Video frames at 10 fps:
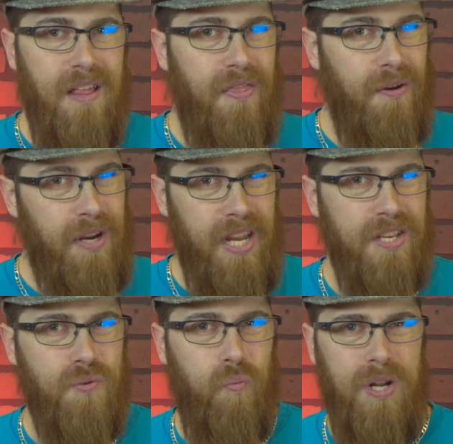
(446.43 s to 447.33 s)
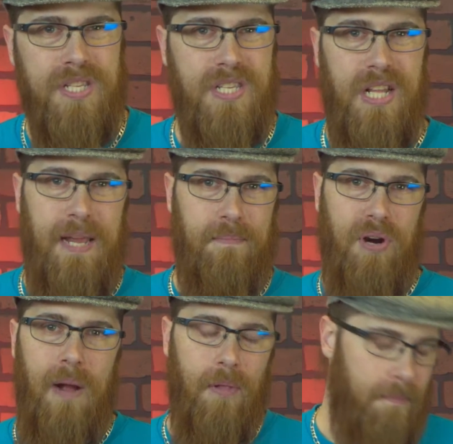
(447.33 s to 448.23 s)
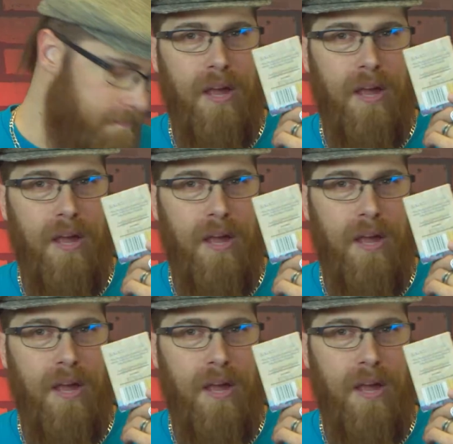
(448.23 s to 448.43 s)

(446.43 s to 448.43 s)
there is one slight problem.